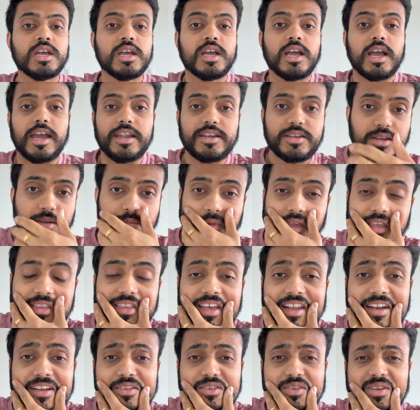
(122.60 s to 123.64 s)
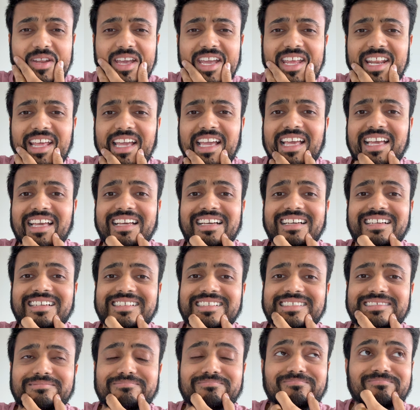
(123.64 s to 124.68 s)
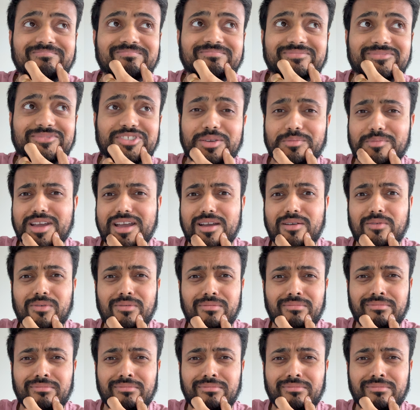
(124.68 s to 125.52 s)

I try to make that entertaining somehow.